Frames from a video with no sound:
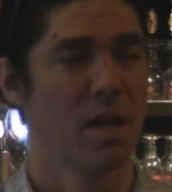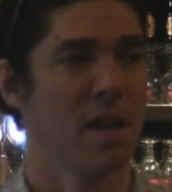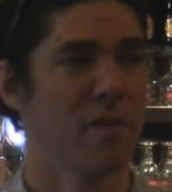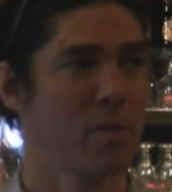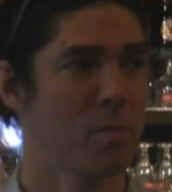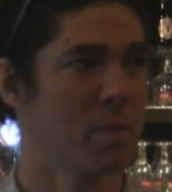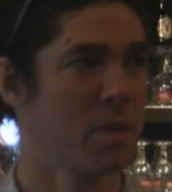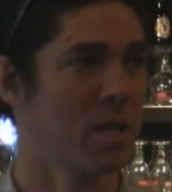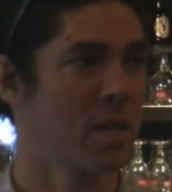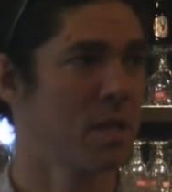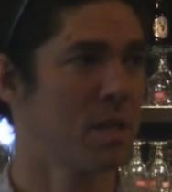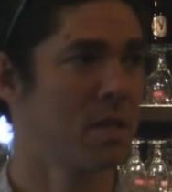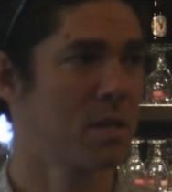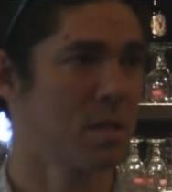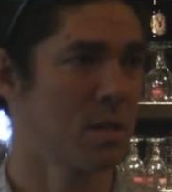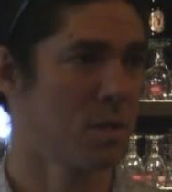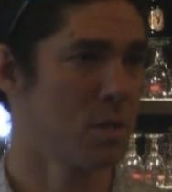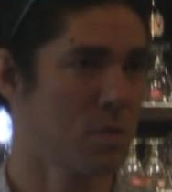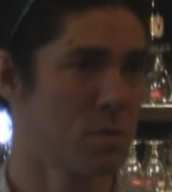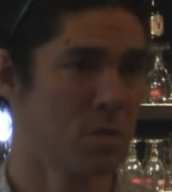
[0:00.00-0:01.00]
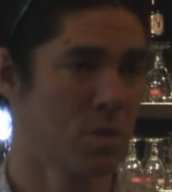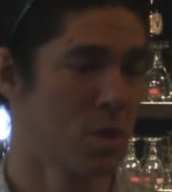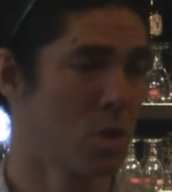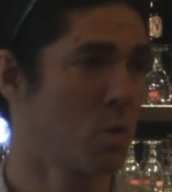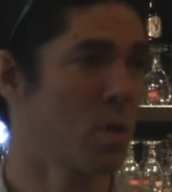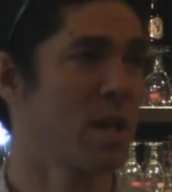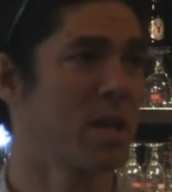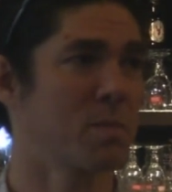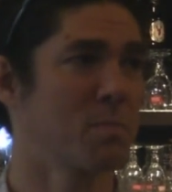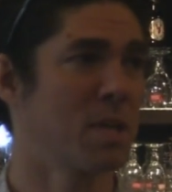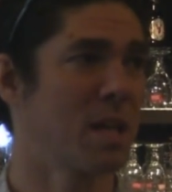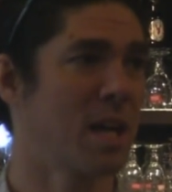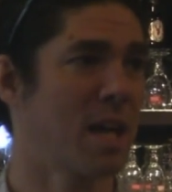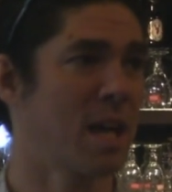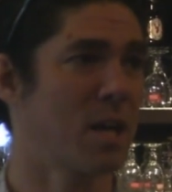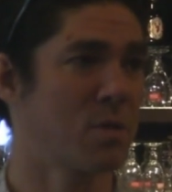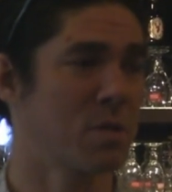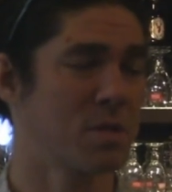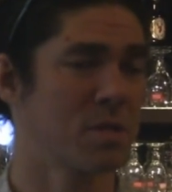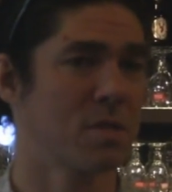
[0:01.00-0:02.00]
Everybody you can create as many
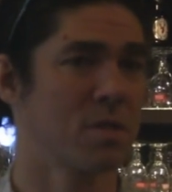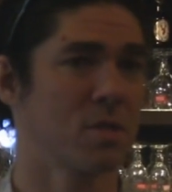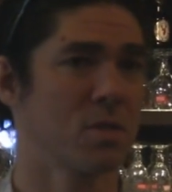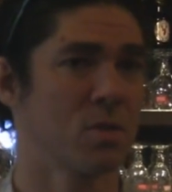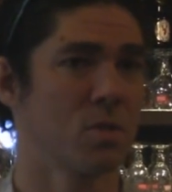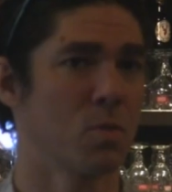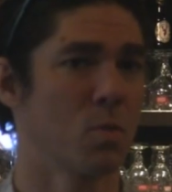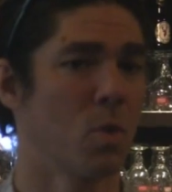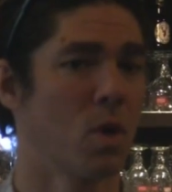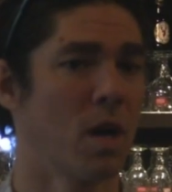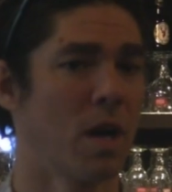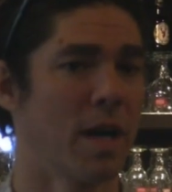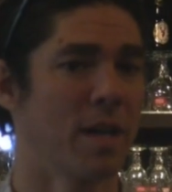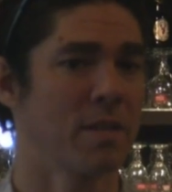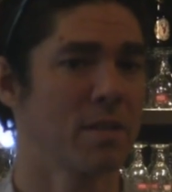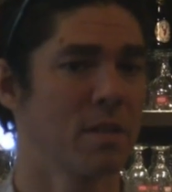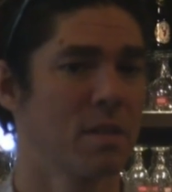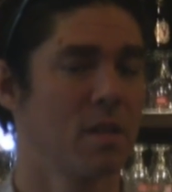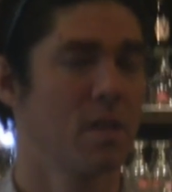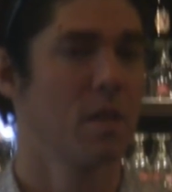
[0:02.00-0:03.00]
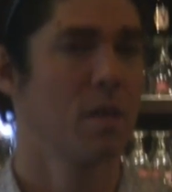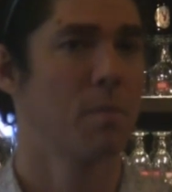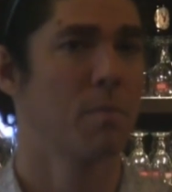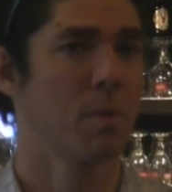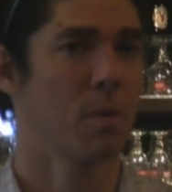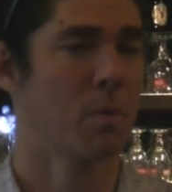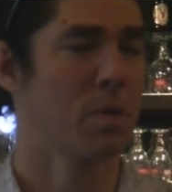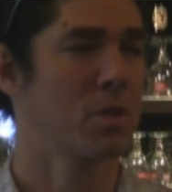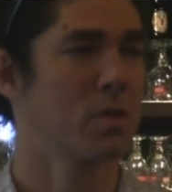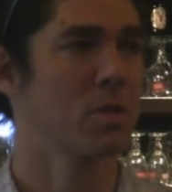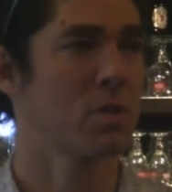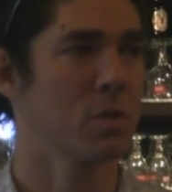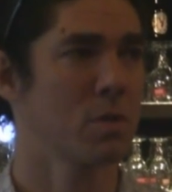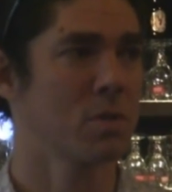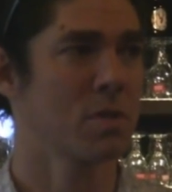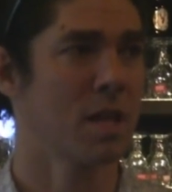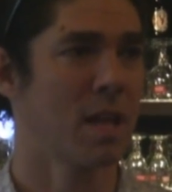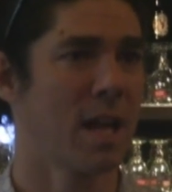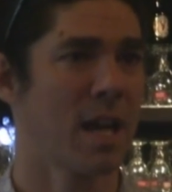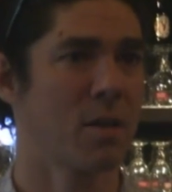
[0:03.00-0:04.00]
addresses as you want, but once you
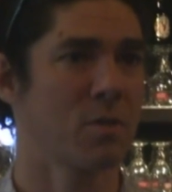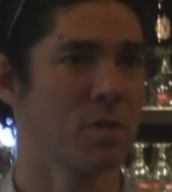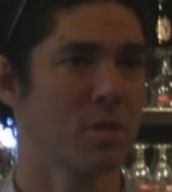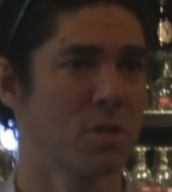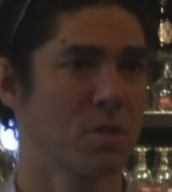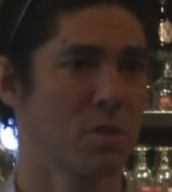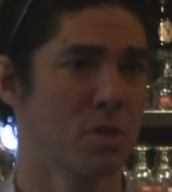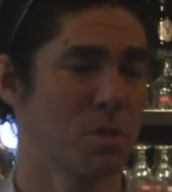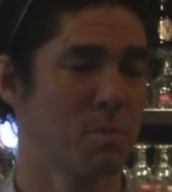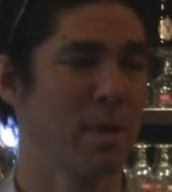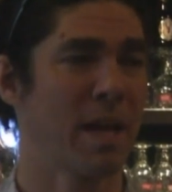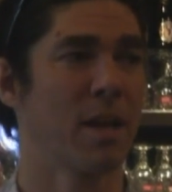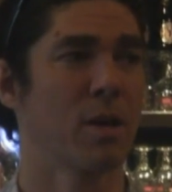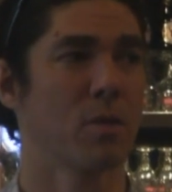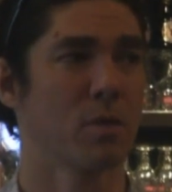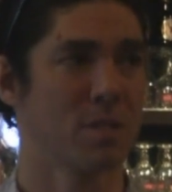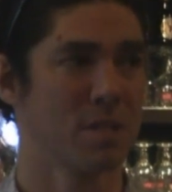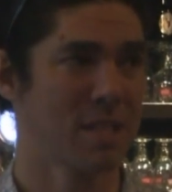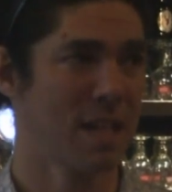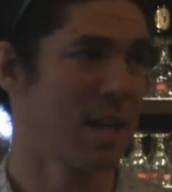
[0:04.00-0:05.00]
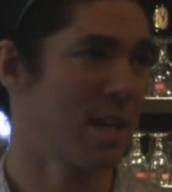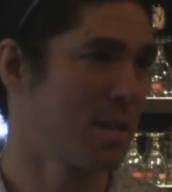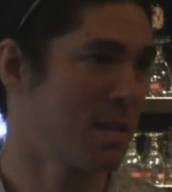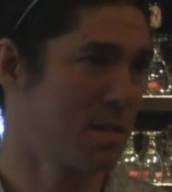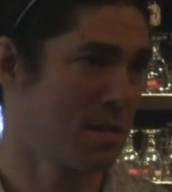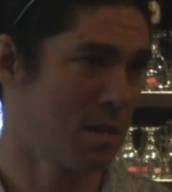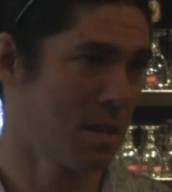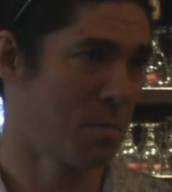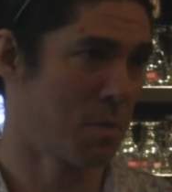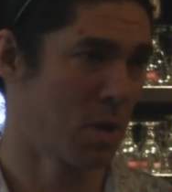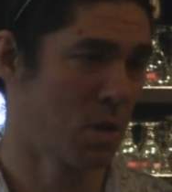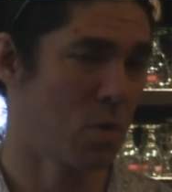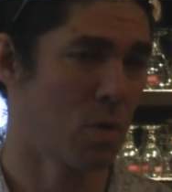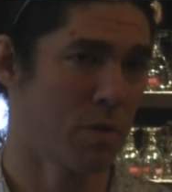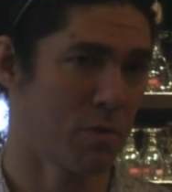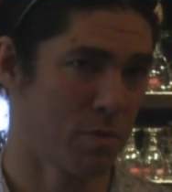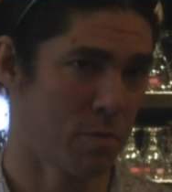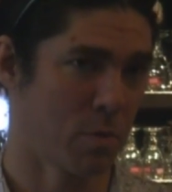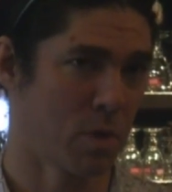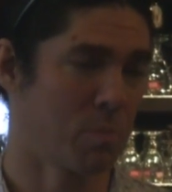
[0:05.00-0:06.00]
use that address to spend or send a
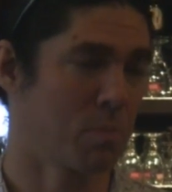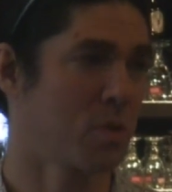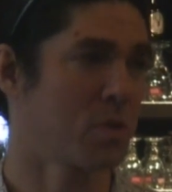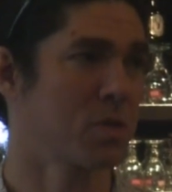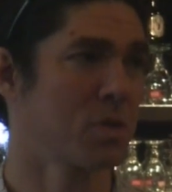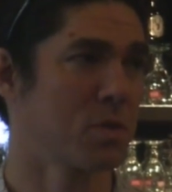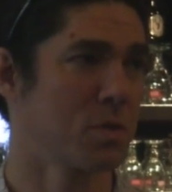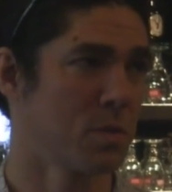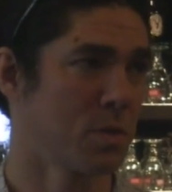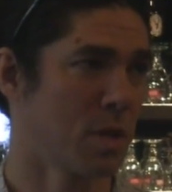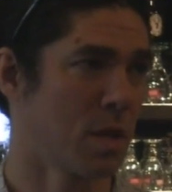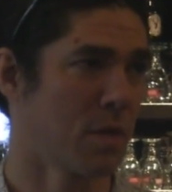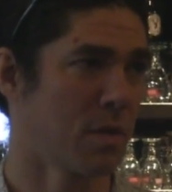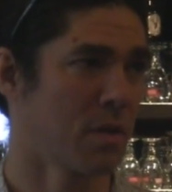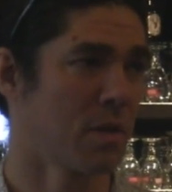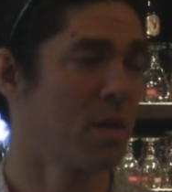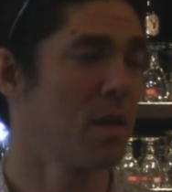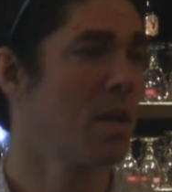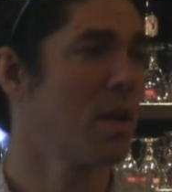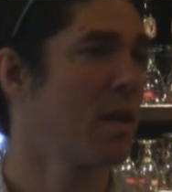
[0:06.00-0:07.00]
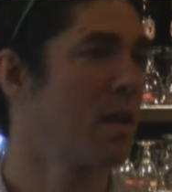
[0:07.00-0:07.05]
Bitcoin from one person to another,